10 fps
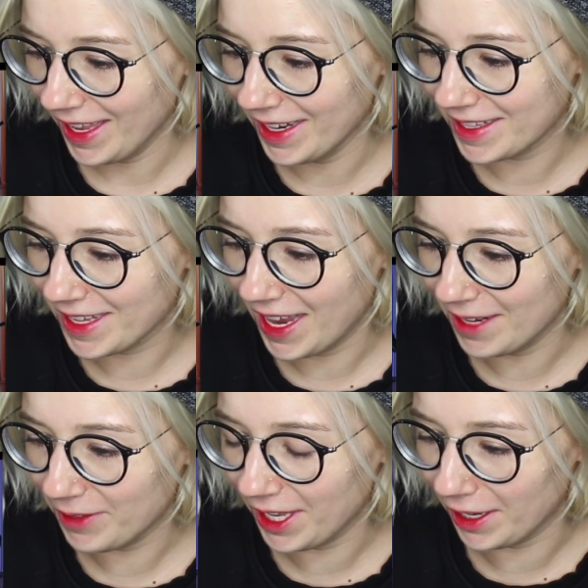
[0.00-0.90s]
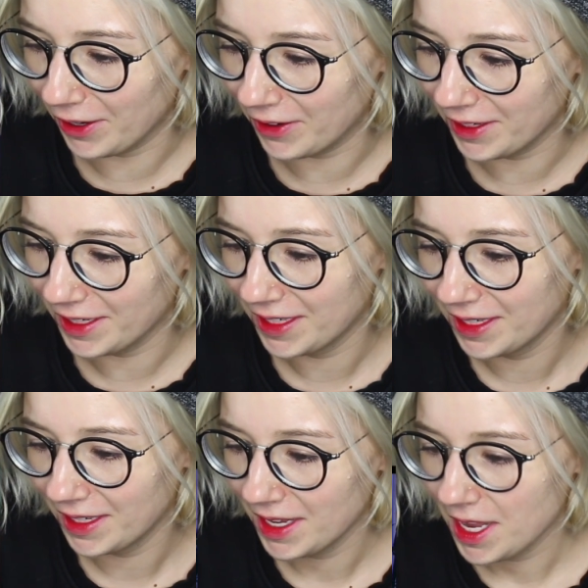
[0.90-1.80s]
And it's kind of cute.
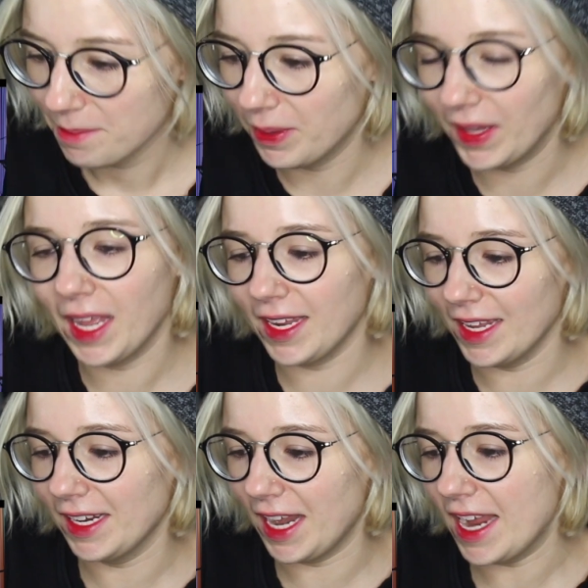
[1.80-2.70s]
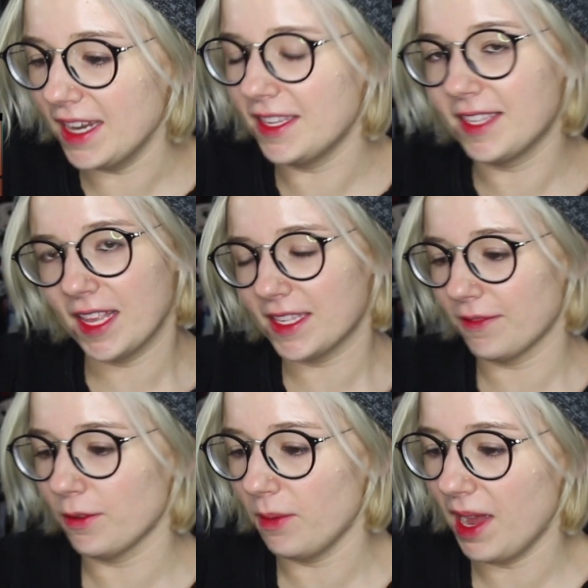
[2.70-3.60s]
But, like, in an 80s sense
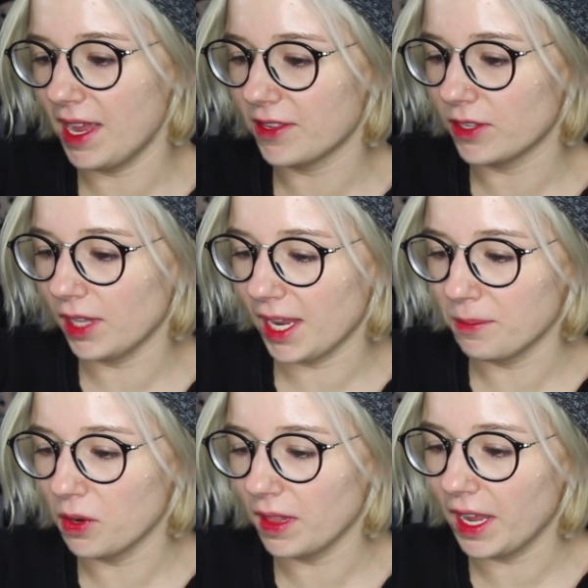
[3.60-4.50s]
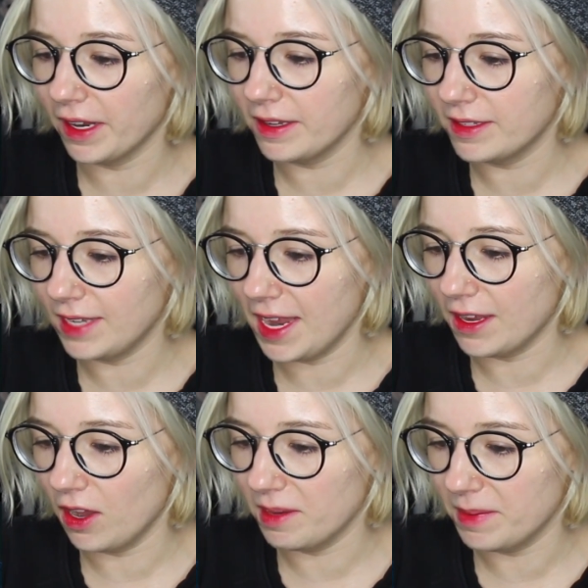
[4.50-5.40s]
of the way. So, like, more like
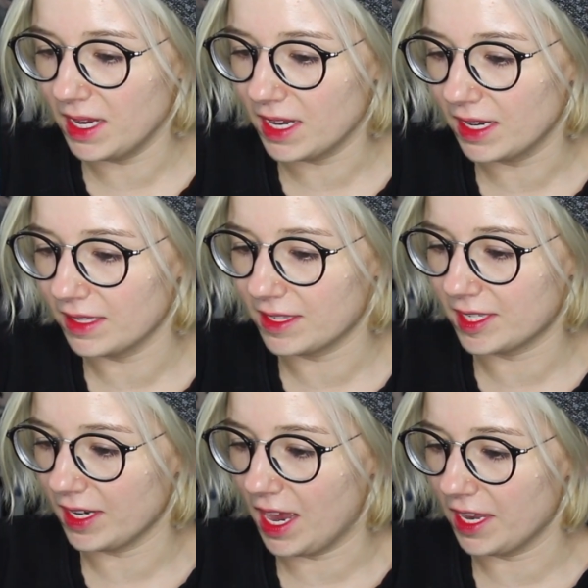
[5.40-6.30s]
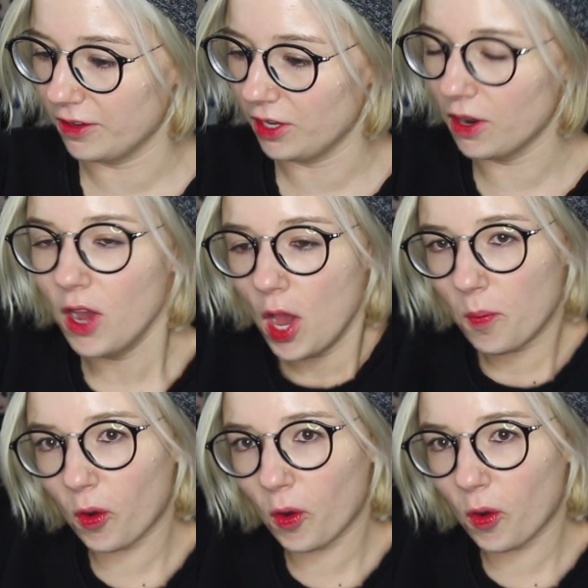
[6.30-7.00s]
Take On Me style, you know.